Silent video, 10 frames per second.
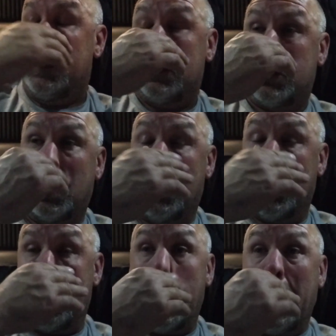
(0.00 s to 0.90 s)

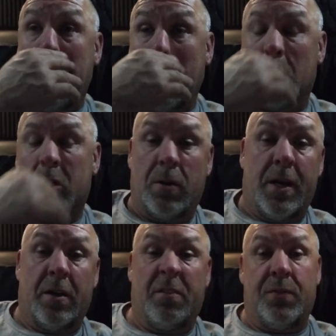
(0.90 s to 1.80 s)
So uh, looked
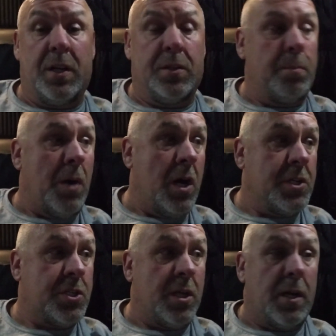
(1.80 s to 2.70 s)
around and found the boss
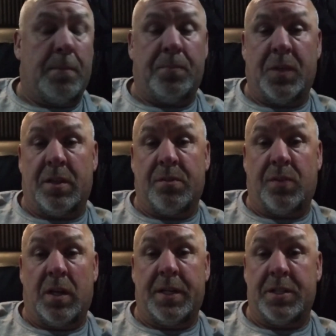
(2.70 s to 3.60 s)
shop at the
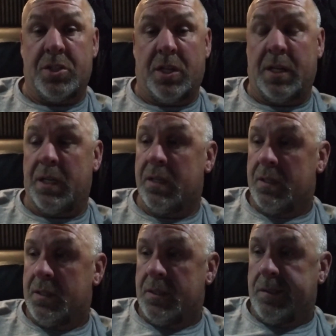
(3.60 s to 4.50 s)
Flying J,
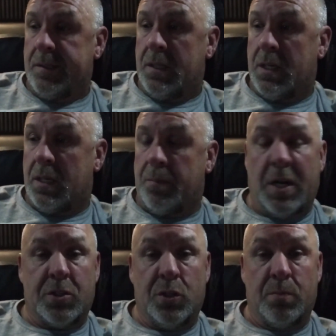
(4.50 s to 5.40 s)
uh,
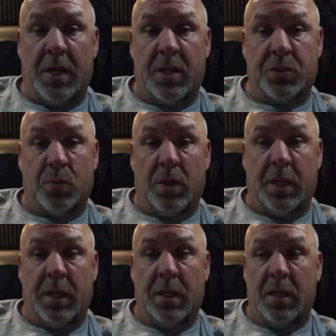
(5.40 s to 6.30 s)
about two miles
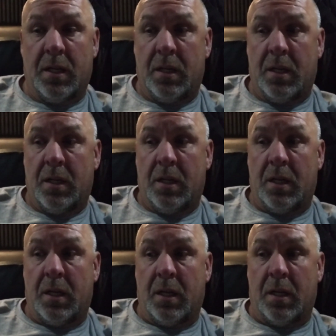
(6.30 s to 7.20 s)
away,
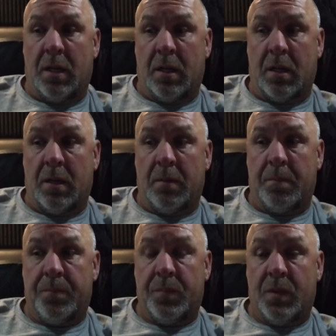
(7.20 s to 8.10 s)
and uh,
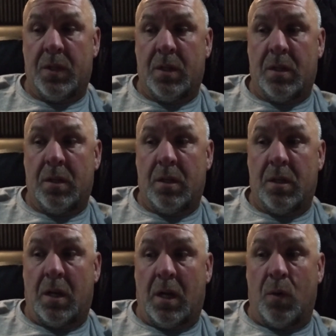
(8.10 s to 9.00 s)

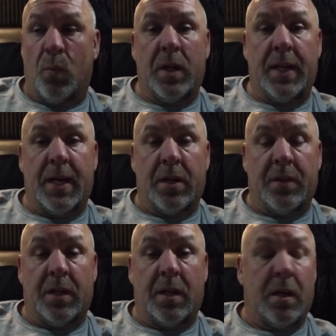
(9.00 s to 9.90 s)
I went down
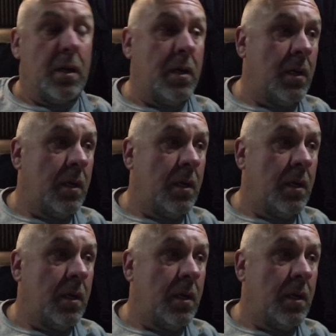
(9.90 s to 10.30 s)
there,